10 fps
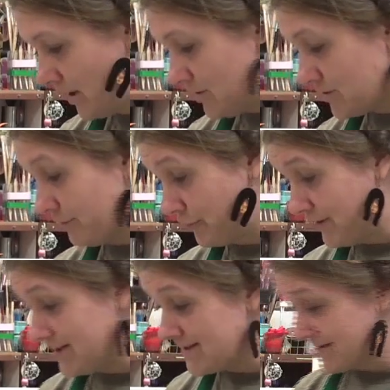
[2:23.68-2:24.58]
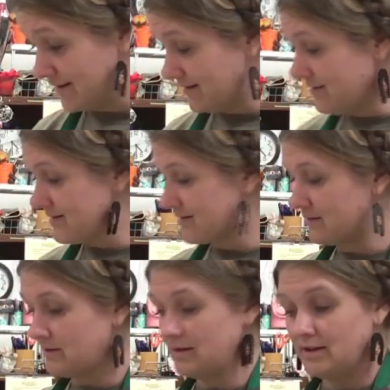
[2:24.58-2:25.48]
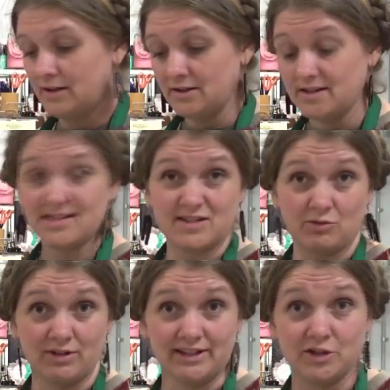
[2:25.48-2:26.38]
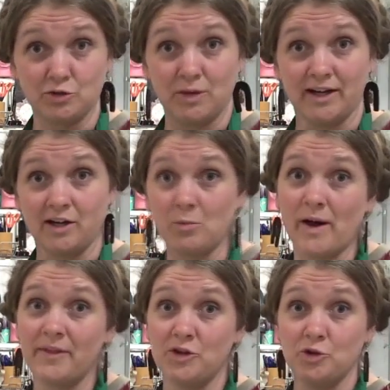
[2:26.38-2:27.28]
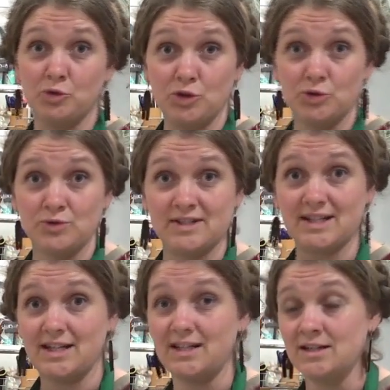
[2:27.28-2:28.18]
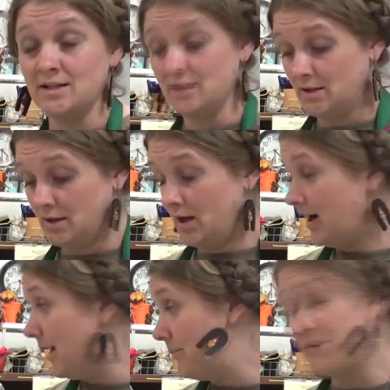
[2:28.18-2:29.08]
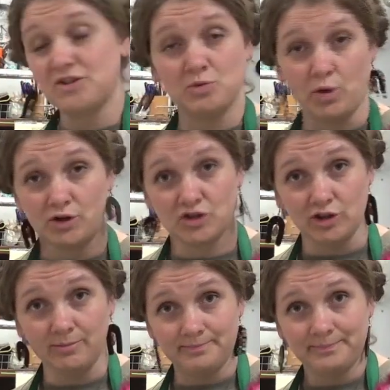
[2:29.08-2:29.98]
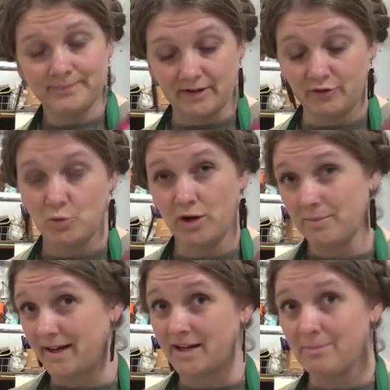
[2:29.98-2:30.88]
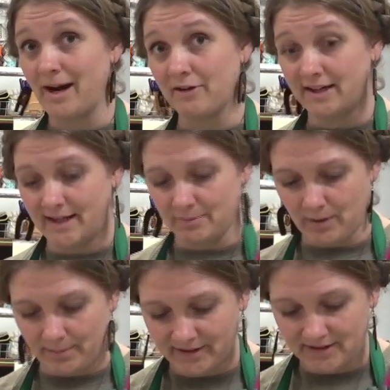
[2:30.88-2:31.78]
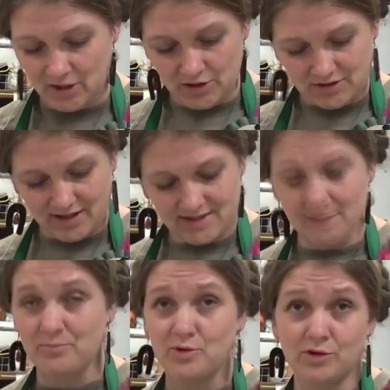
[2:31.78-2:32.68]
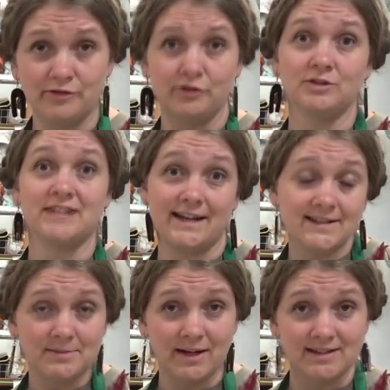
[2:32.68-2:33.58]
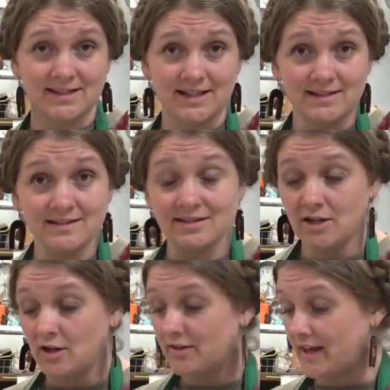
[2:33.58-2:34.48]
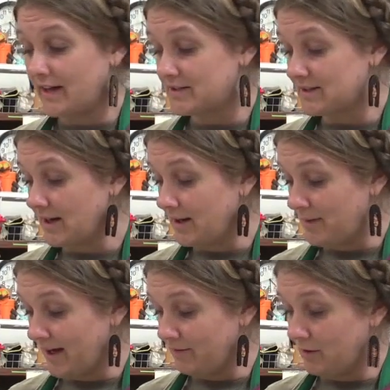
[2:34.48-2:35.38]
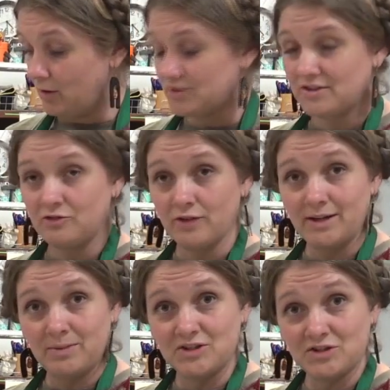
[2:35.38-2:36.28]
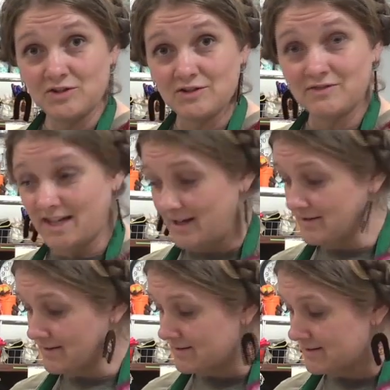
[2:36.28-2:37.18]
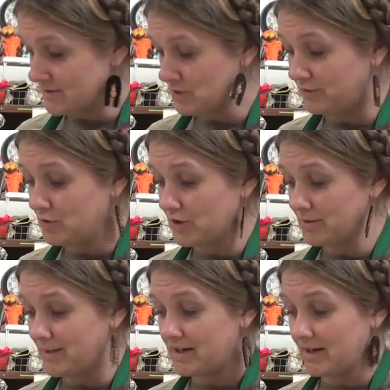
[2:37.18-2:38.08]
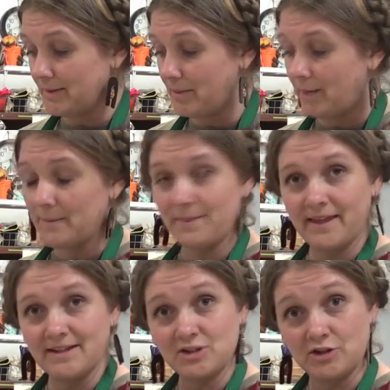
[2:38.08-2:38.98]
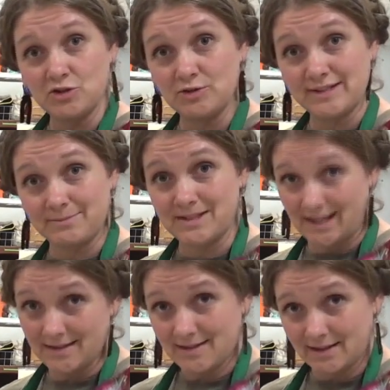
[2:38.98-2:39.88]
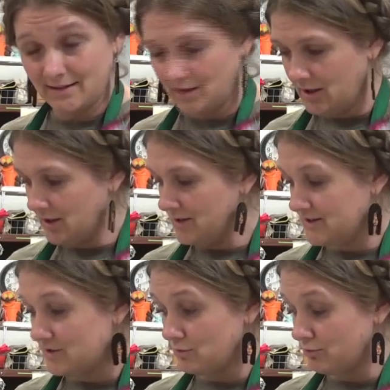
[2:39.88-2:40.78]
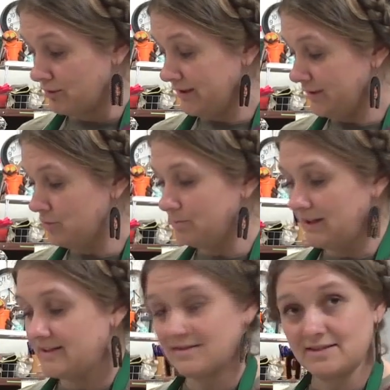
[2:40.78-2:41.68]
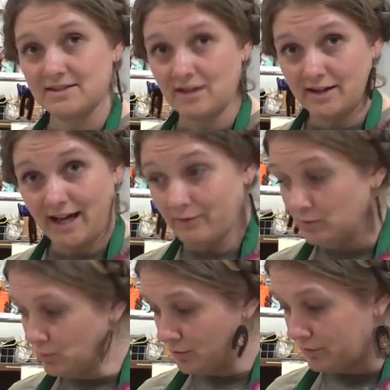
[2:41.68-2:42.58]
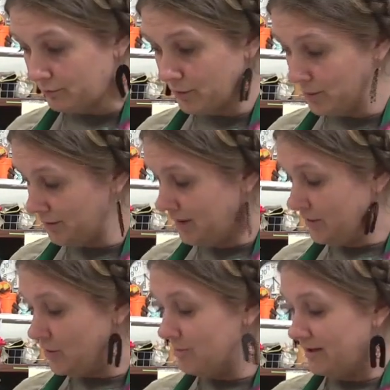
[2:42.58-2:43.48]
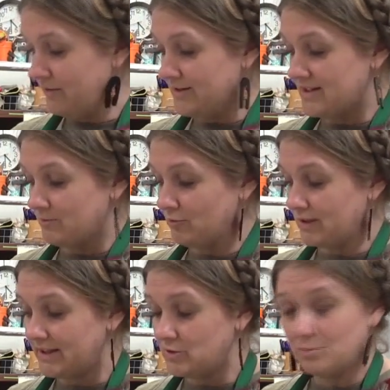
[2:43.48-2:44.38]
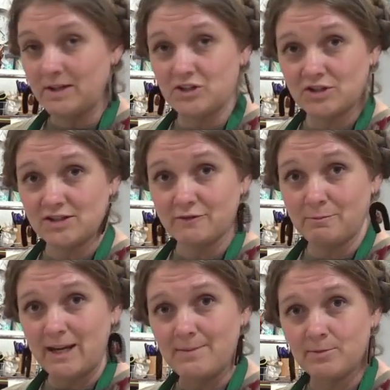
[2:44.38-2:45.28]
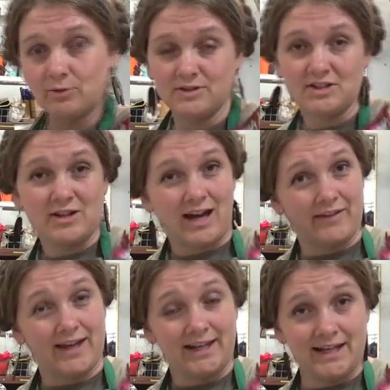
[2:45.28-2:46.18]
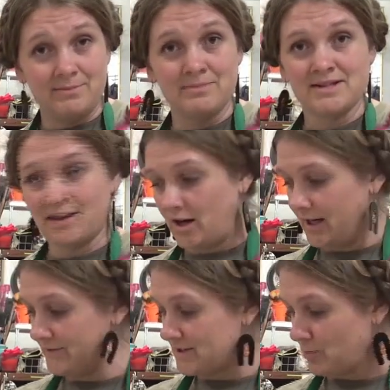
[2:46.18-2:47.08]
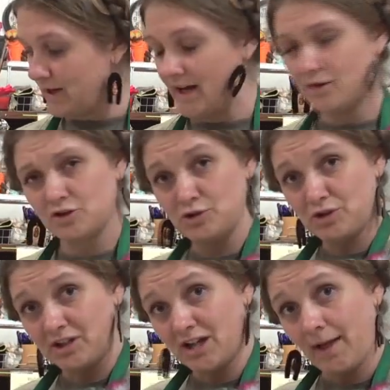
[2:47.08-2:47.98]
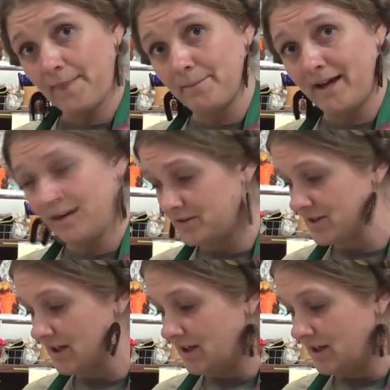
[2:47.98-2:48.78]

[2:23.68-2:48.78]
So for instance, this is a really good one, and the one that you'll use in this workshop if you want to make a marionette puppet. So these are beautiful dance magazines that have lots of great pictures of dancers. So if you're going to make a puppet that's going to do some dancing, this is a really good place to start. Have a look through. You might find some really good pictures of people and see how their limbs are kind of spread out, so you can cut them out